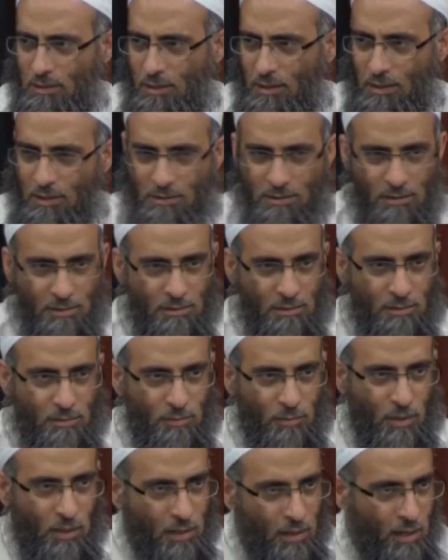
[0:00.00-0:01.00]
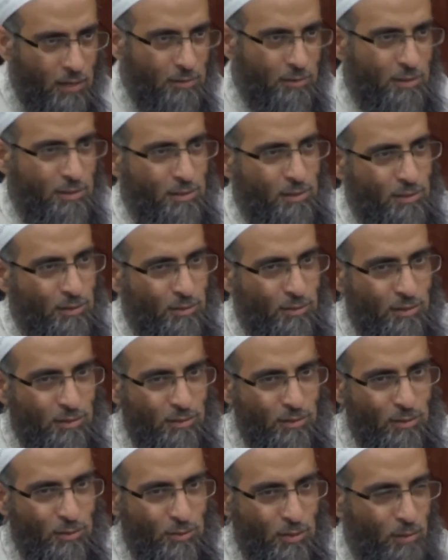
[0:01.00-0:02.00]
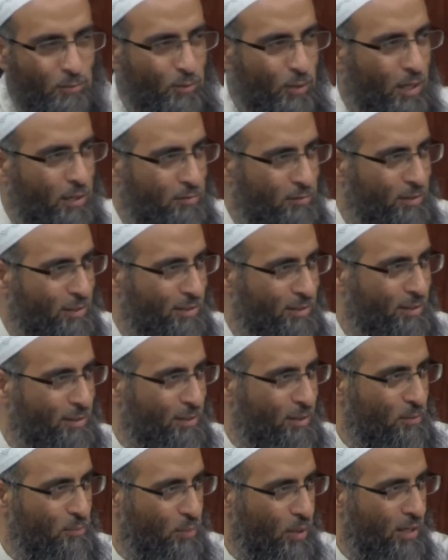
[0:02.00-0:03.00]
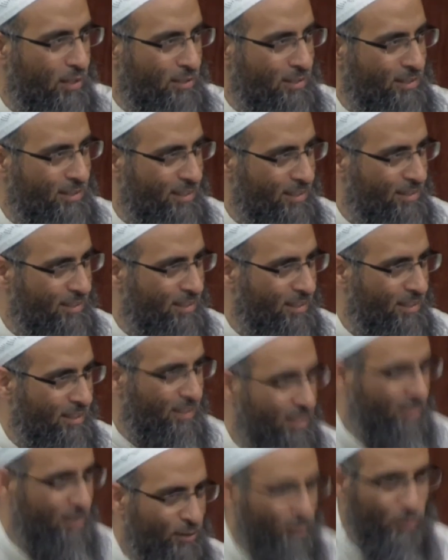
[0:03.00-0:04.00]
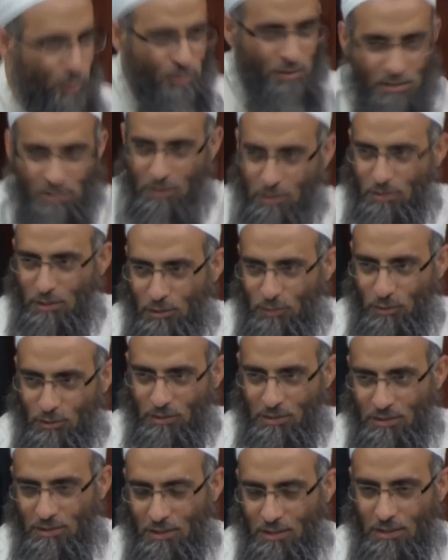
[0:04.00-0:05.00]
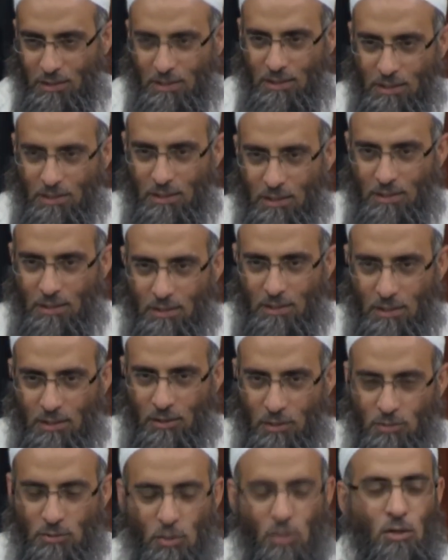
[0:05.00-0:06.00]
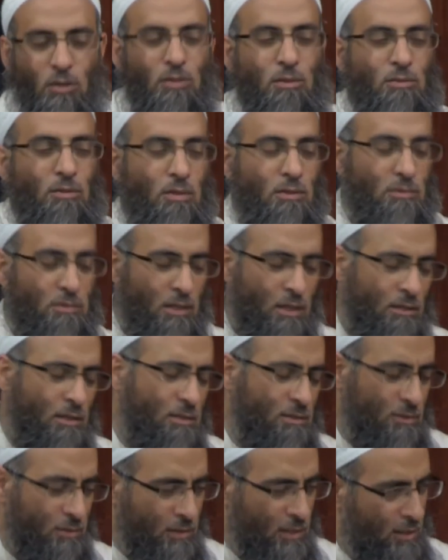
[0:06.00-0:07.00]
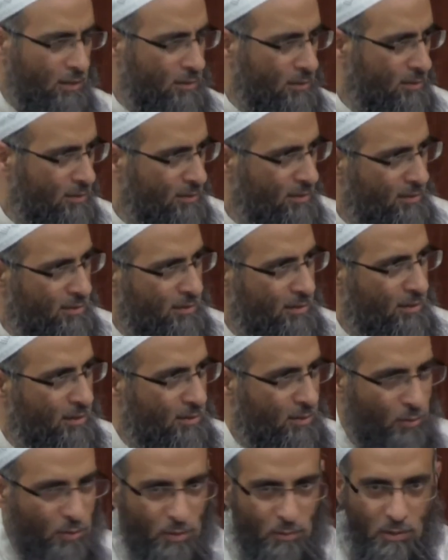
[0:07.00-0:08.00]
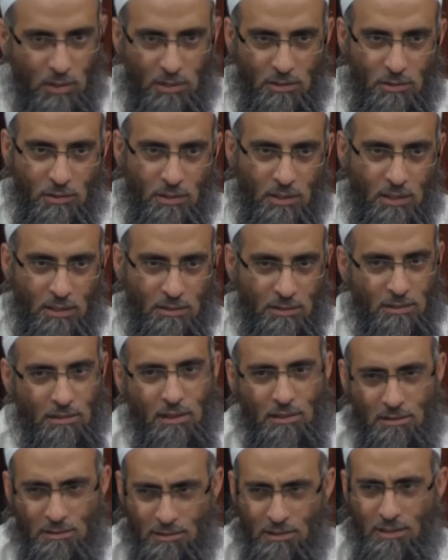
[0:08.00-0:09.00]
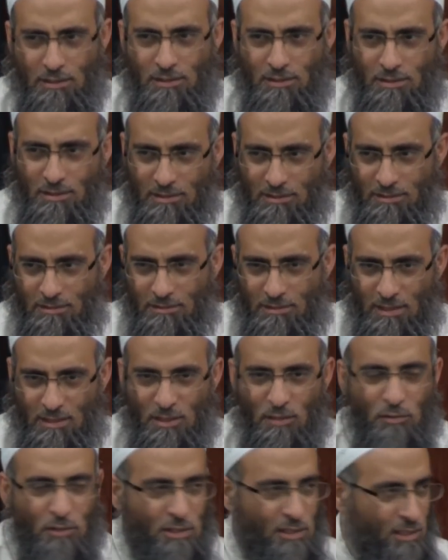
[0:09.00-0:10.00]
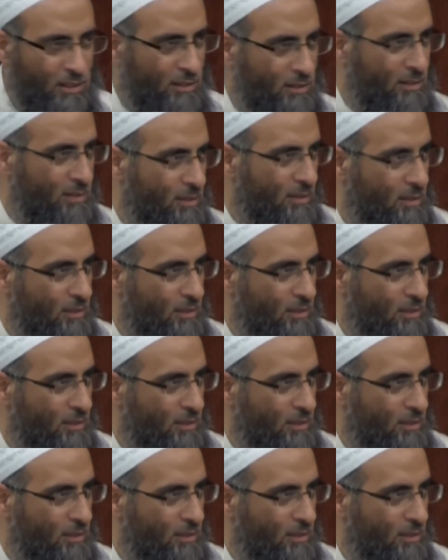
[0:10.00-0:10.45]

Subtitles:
I said, a guy just jumped off the Empire State. Did you just hear the news? He goes, yeah, that's okay. So what do you mean that's okay? So that's every day.